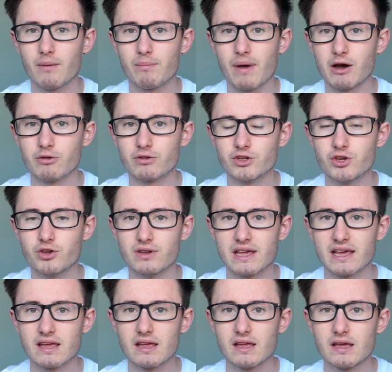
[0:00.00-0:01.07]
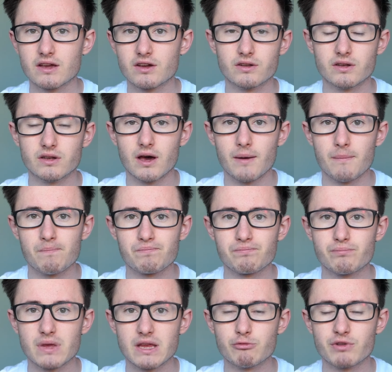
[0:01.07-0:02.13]
powered unit can
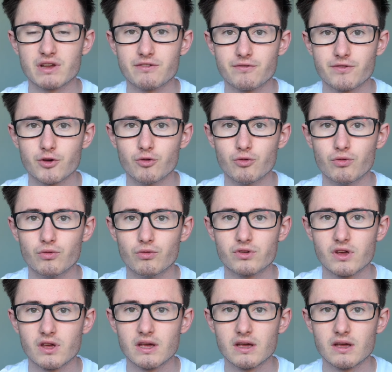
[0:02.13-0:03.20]
be refueled